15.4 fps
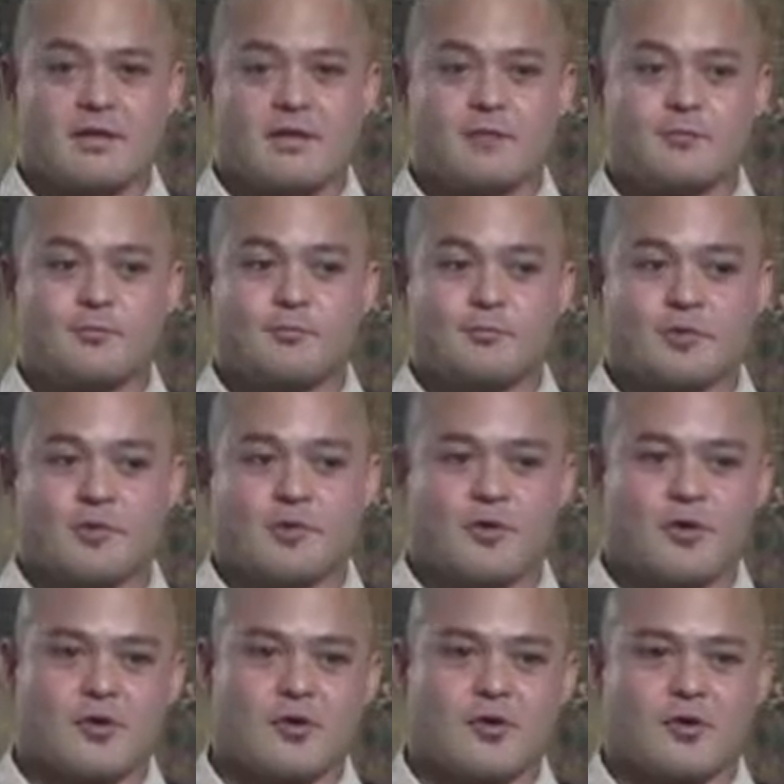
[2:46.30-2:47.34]
on
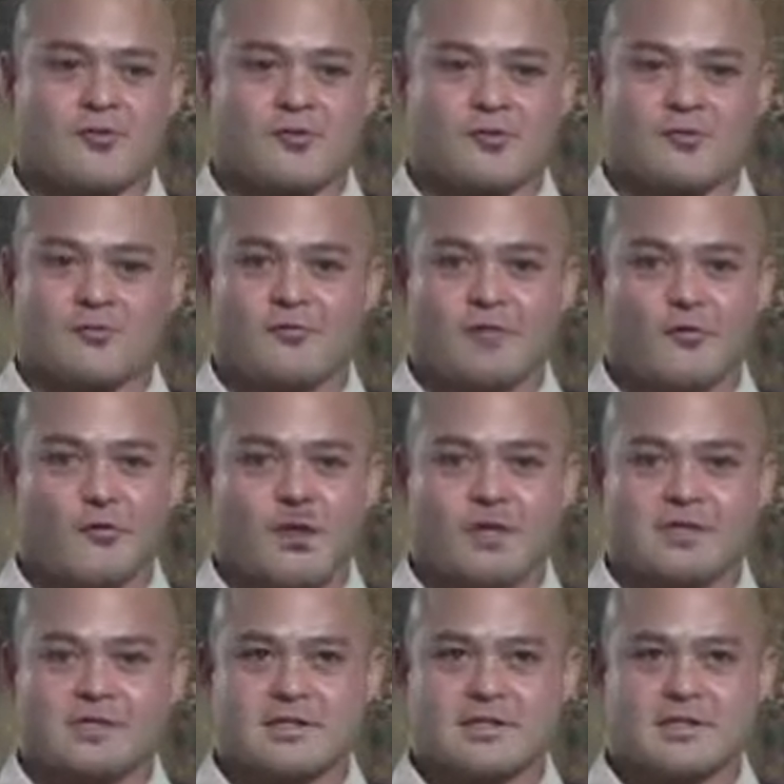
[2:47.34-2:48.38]
a level of
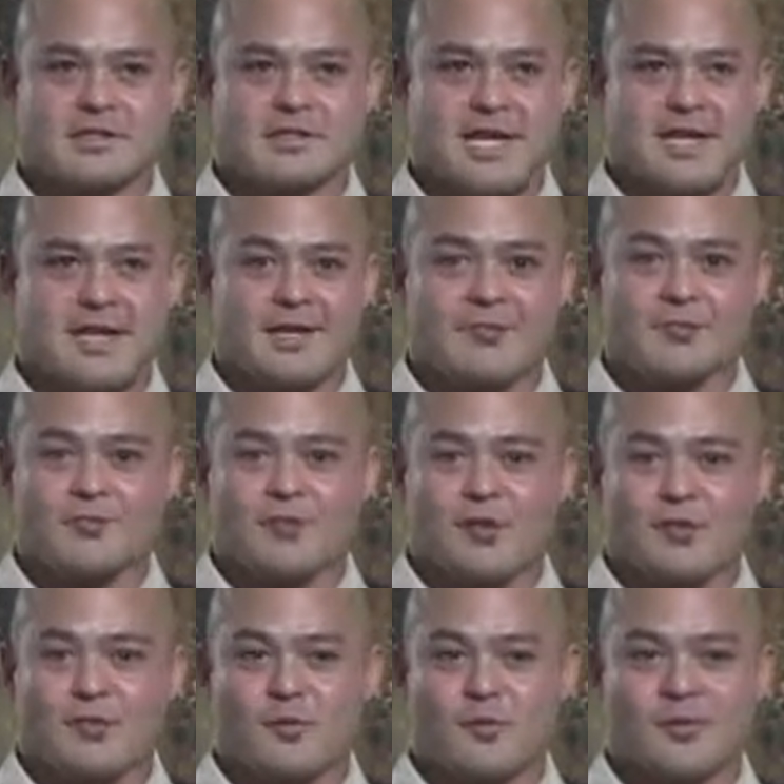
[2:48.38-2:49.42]
1 to 10, it was
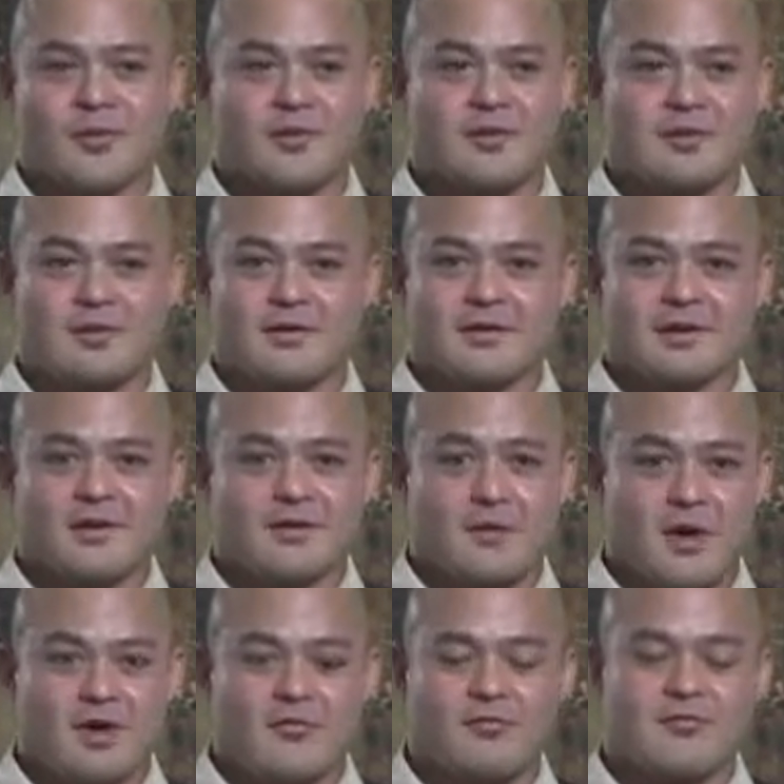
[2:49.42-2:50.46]
probably a
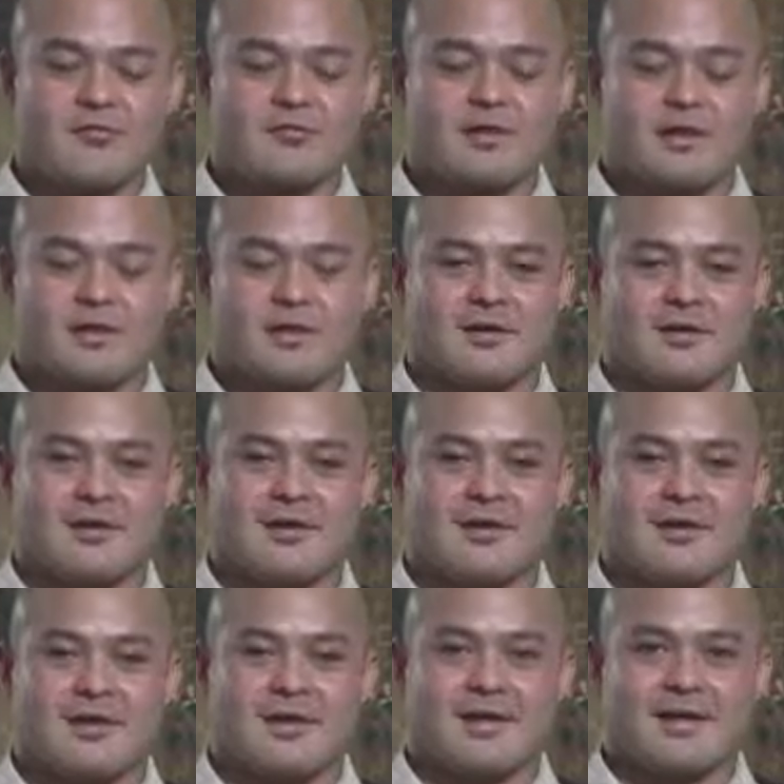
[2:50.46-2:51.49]
12.
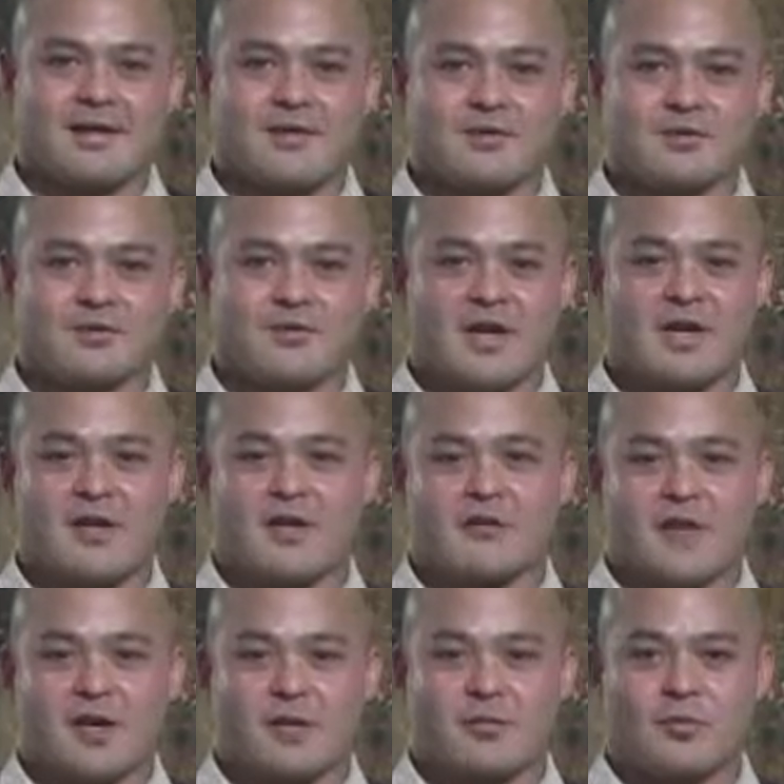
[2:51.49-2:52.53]
It was very
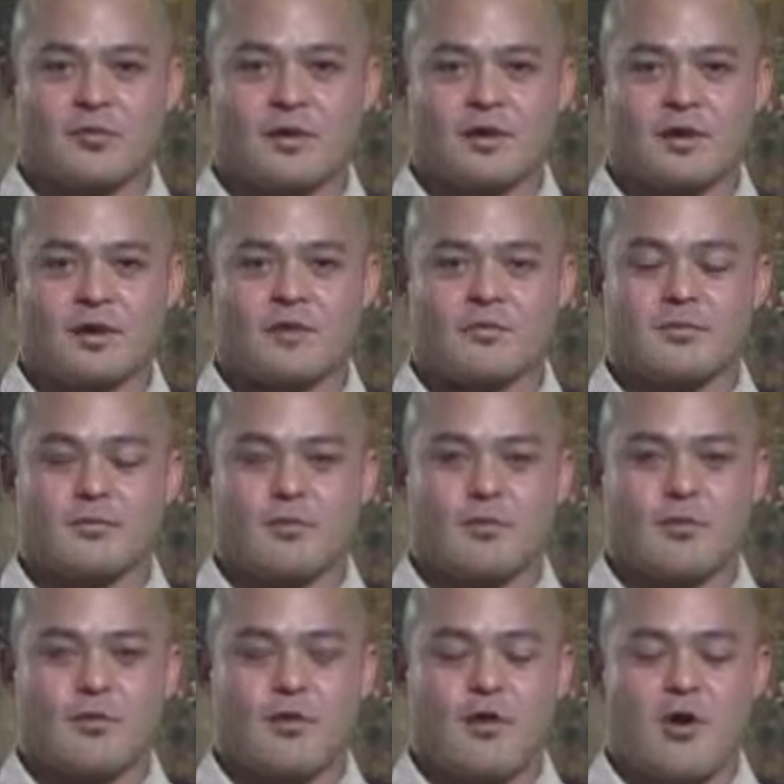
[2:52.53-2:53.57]
unbearable.
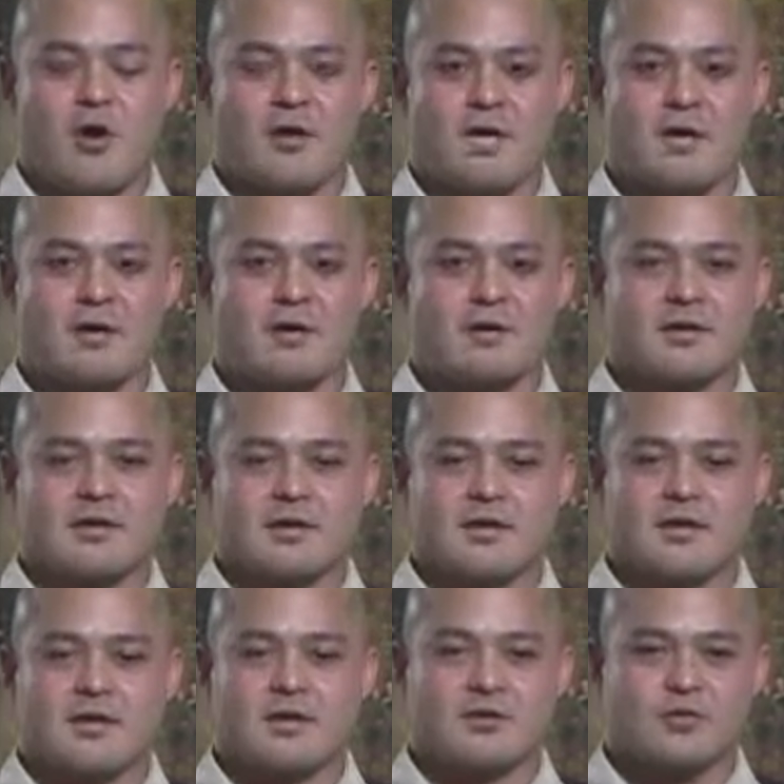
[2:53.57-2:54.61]
Walking,
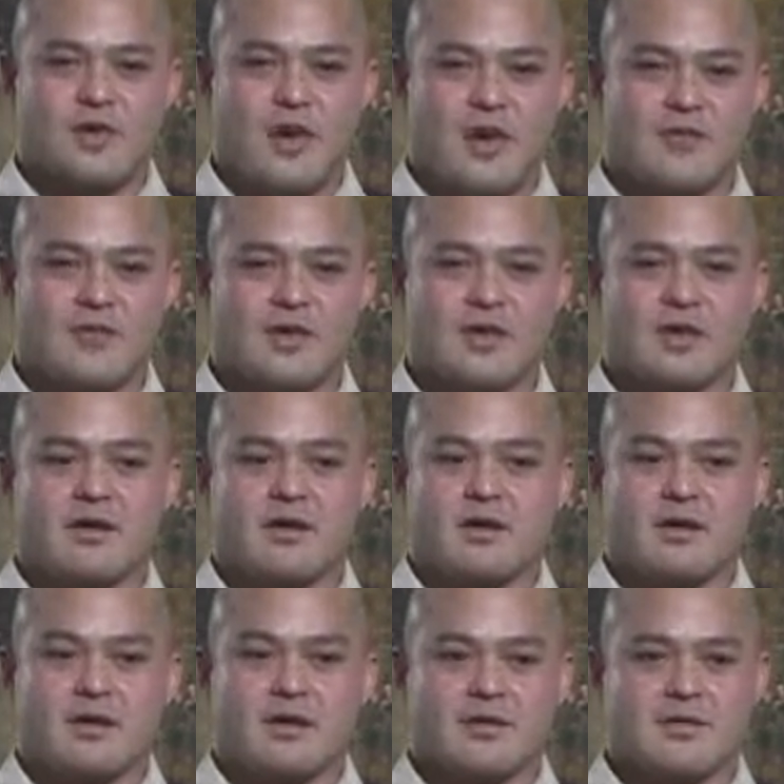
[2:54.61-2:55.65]
driving,
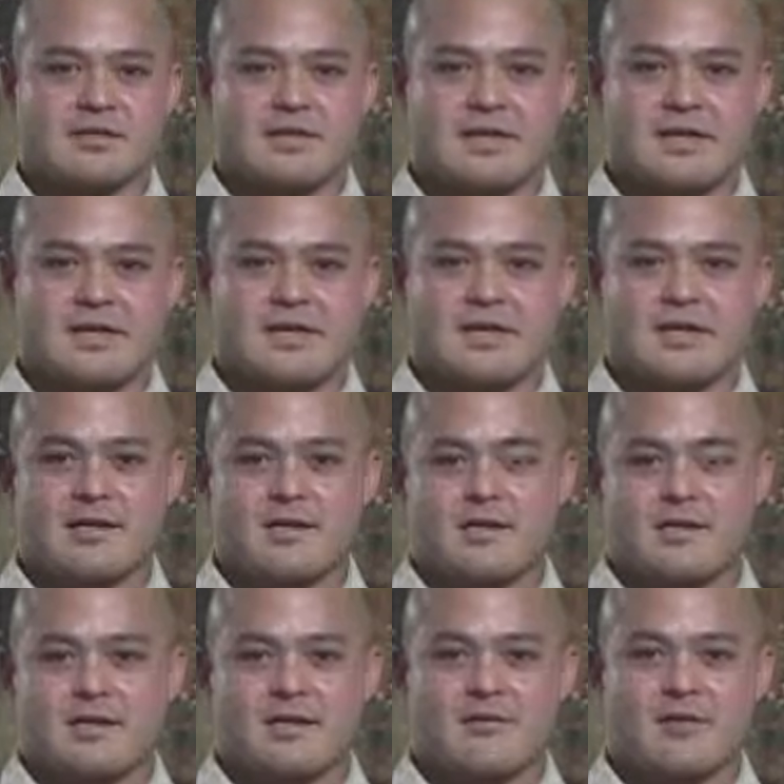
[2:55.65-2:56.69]
sitting,
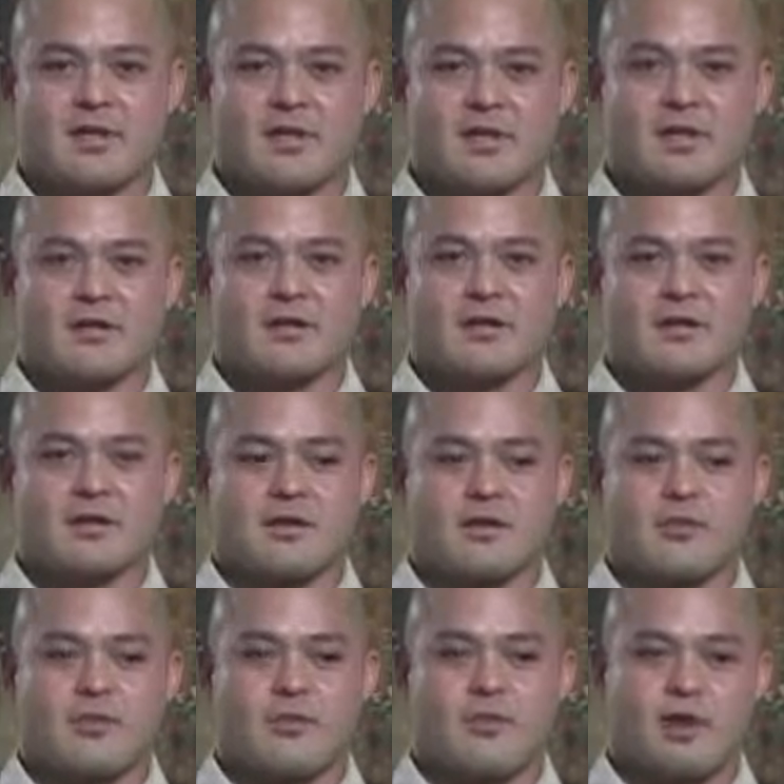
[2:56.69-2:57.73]
everything
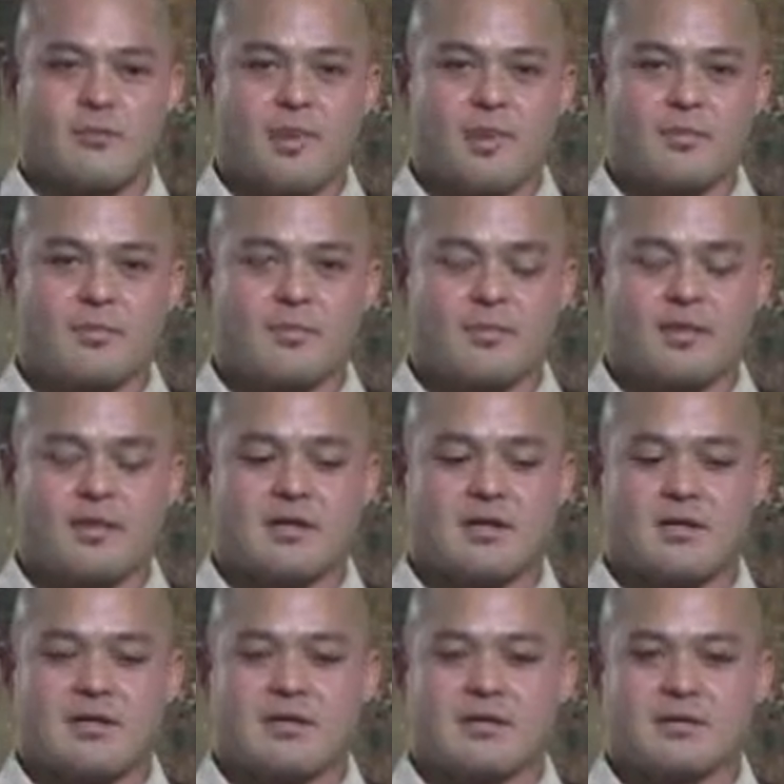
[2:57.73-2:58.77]
brought pain to me.
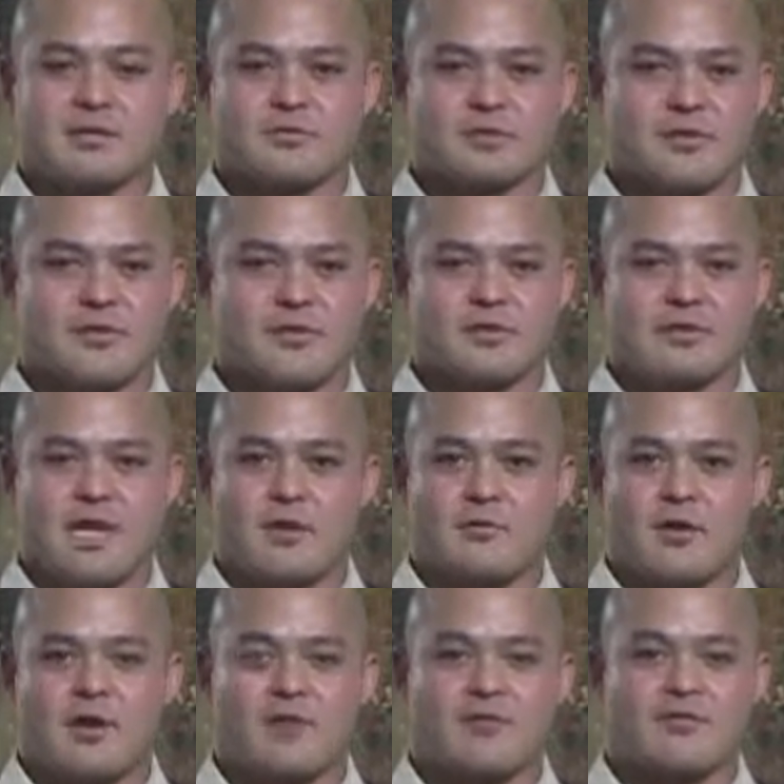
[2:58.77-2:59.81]
It was all down
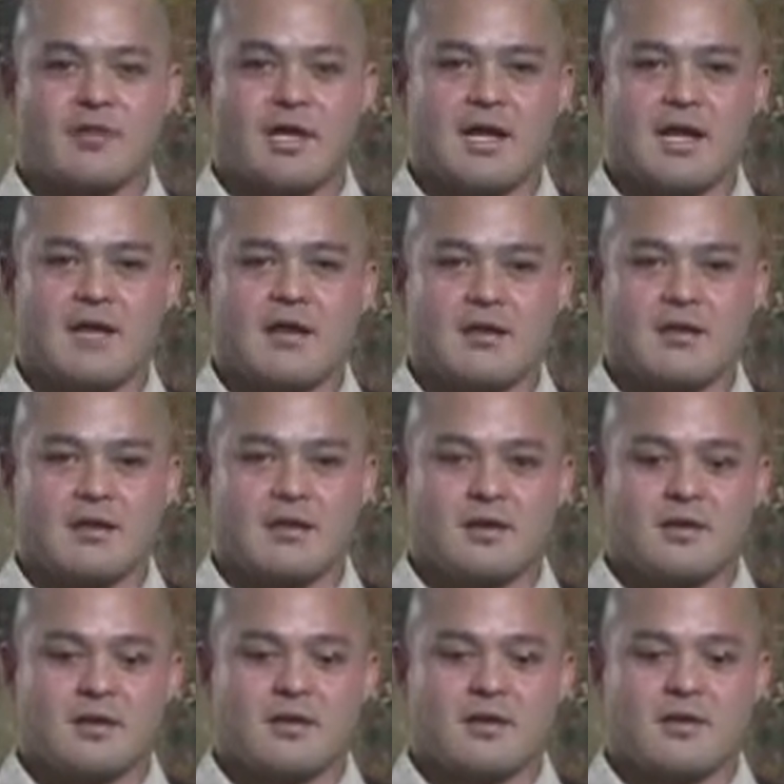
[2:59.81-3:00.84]
my left leg.
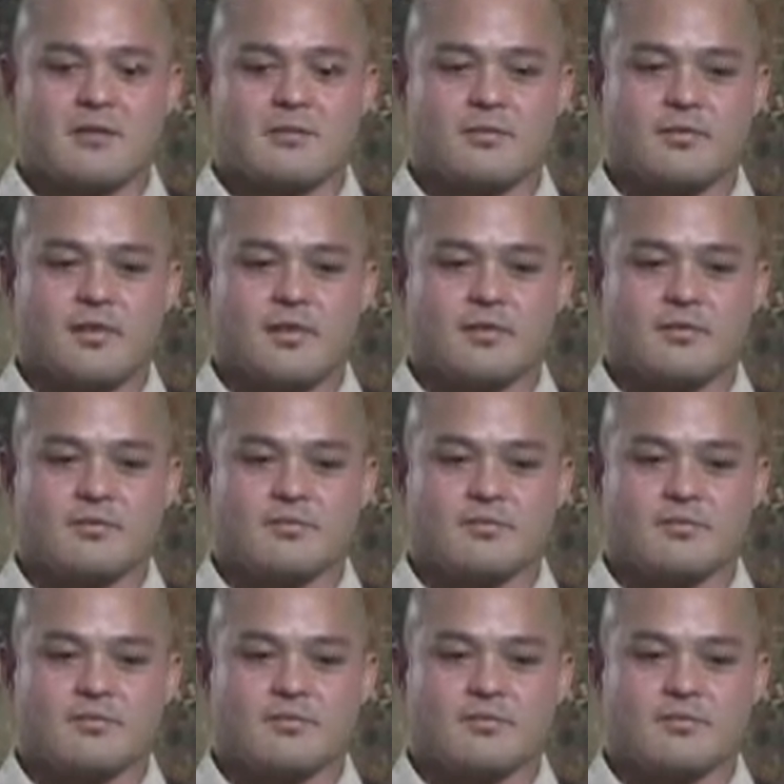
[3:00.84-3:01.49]
It